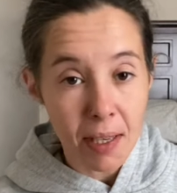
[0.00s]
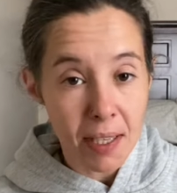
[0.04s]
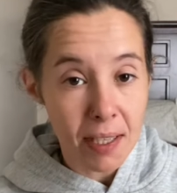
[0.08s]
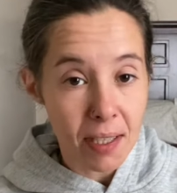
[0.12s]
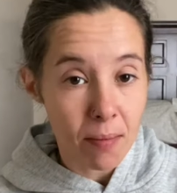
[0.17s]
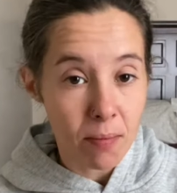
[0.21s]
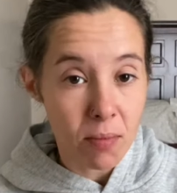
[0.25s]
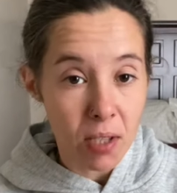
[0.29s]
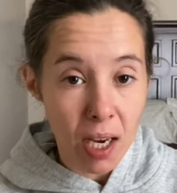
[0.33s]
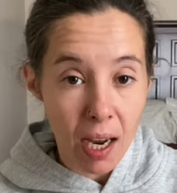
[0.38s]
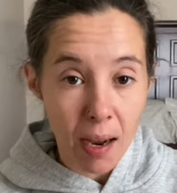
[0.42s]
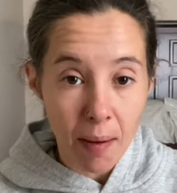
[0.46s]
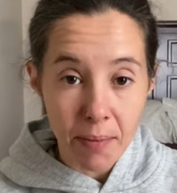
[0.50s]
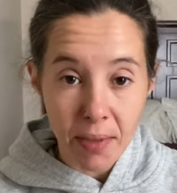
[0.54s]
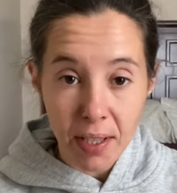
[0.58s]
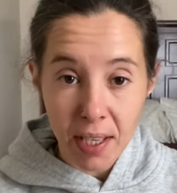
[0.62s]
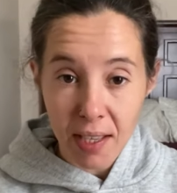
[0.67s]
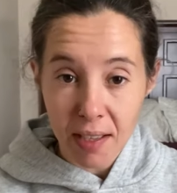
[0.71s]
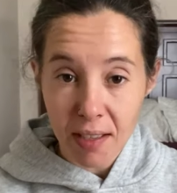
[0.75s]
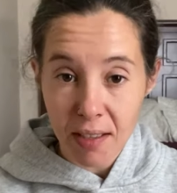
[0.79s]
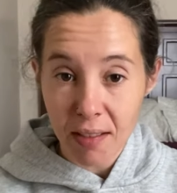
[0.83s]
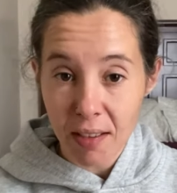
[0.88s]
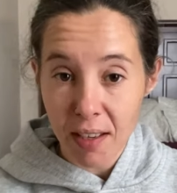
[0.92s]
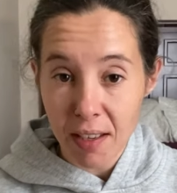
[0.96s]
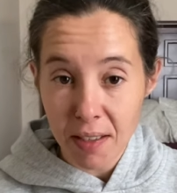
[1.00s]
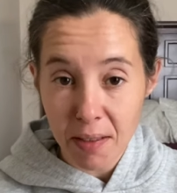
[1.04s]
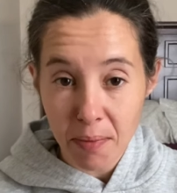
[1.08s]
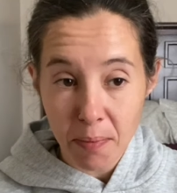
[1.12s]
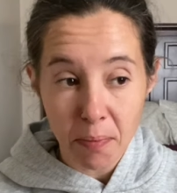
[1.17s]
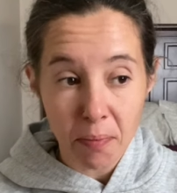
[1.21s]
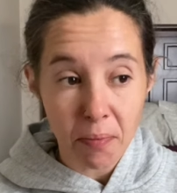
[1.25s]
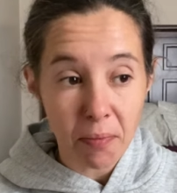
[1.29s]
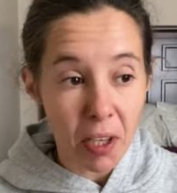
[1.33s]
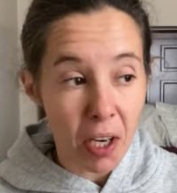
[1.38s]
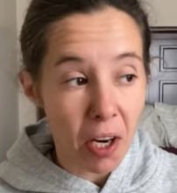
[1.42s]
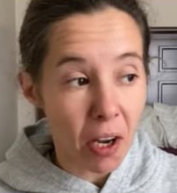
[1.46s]
Sometimes he's, he's
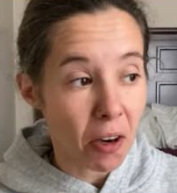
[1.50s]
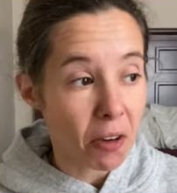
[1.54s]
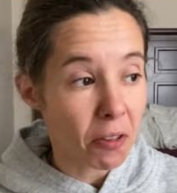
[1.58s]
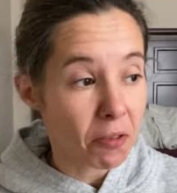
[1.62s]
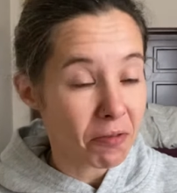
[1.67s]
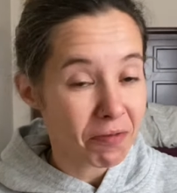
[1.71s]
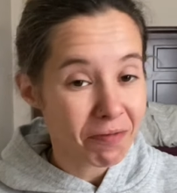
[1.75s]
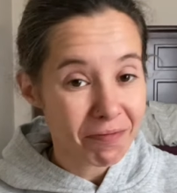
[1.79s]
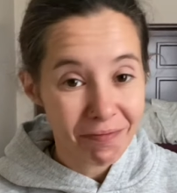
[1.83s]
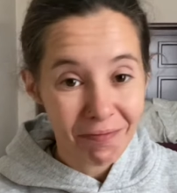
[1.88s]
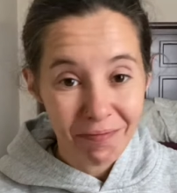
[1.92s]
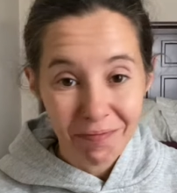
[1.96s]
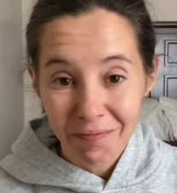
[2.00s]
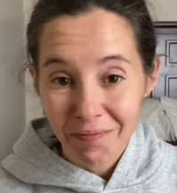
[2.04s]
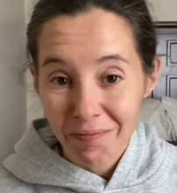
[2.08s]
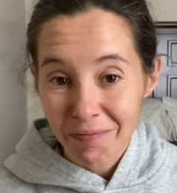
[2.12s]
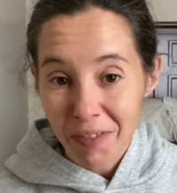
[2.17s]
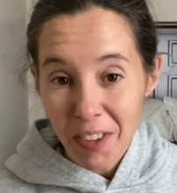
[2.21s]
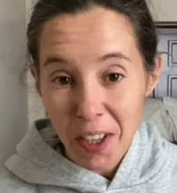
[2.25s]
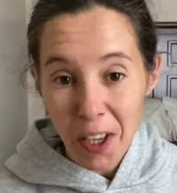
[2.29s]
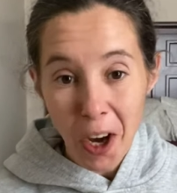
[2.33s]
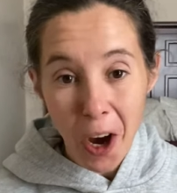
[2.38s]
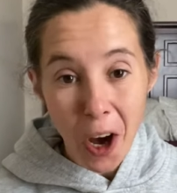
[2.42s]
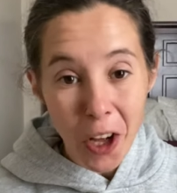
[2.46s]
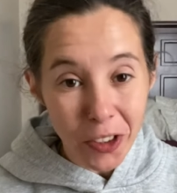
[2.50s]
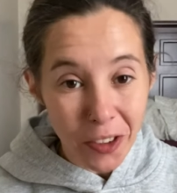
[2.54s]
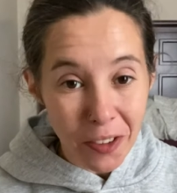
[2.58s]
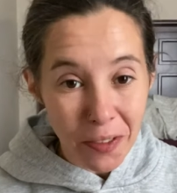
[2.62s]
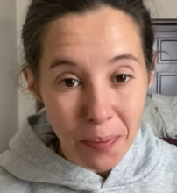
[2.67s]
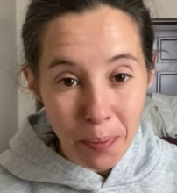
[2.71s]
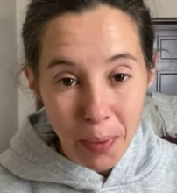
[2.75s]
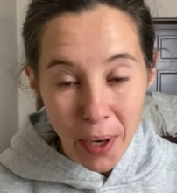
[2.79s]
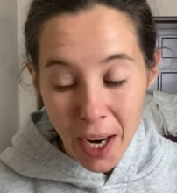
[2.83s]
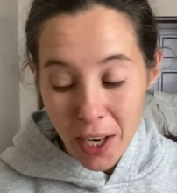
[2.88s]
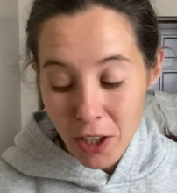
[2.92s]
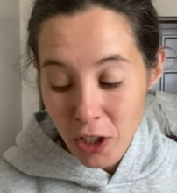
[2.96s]
you know, the olive
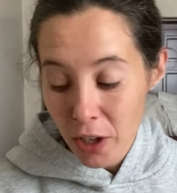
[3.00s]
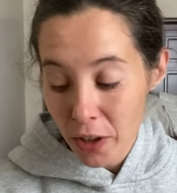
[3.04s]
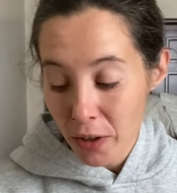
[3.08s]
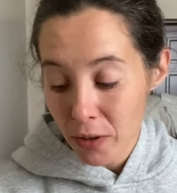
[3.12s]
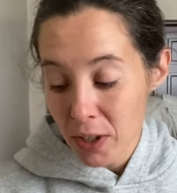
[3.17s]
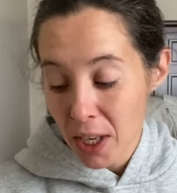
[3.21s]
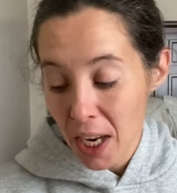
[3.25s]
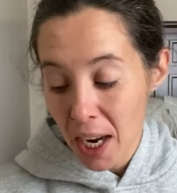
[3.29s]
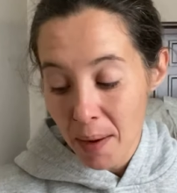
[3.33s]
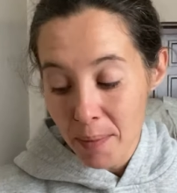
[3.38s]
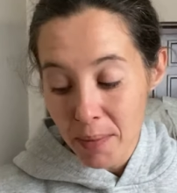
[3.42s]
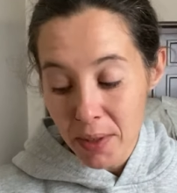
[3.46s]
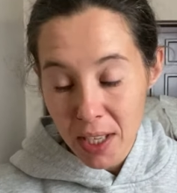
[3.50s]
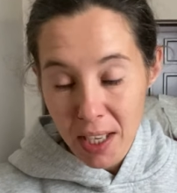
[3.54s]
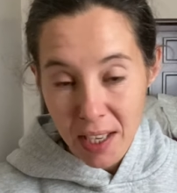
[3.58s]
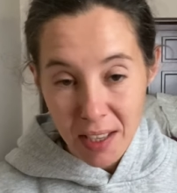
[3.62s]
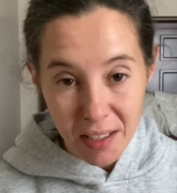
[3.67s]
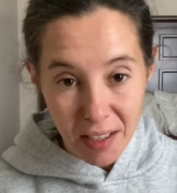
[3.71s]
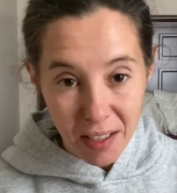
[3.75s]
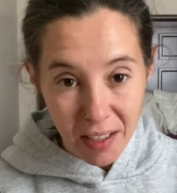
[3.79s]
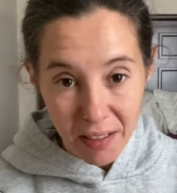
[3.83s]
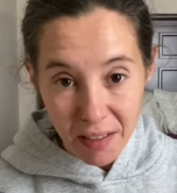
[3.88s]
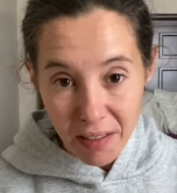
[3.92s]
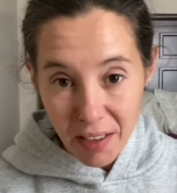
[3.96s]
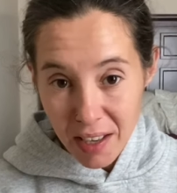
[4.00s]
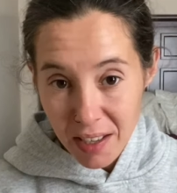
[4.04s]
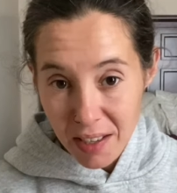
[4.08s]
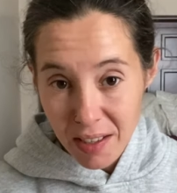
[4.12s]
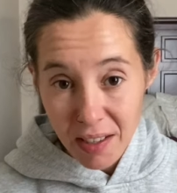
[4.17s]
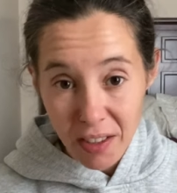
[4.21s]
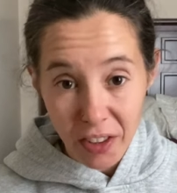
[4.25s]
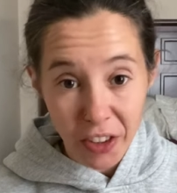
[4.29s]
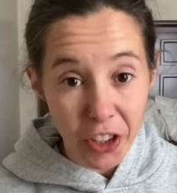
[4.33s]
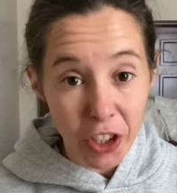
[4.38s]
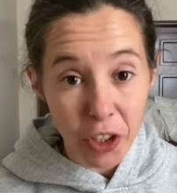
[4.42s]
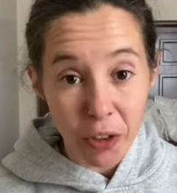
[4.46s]
branch. Other times he's a, a,
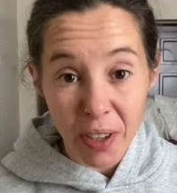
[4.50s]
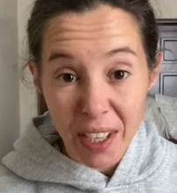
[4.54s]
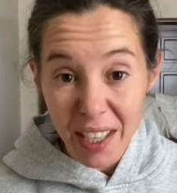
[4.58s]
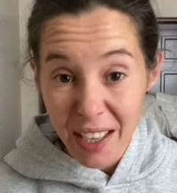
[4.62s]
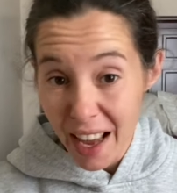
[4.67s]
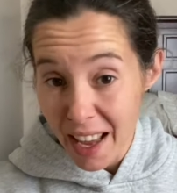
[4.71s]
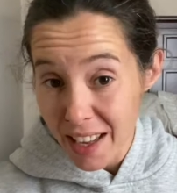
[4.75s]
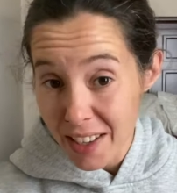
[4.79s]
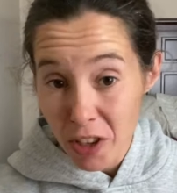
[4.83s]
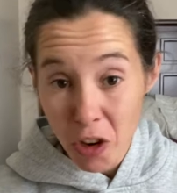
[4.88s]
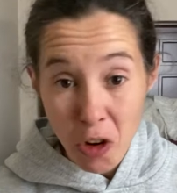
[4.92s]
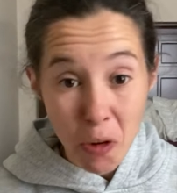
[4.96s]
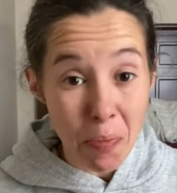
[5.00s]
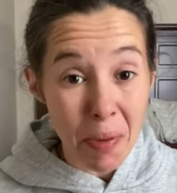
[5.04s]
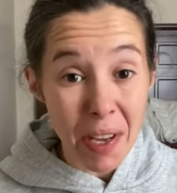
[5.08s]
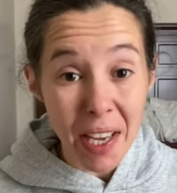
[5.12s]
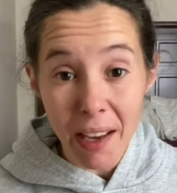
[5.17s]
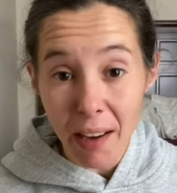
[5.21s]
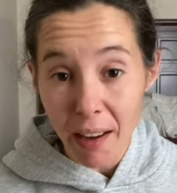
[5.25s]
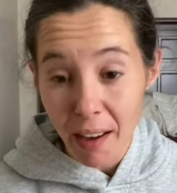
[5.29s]
slithering SOB.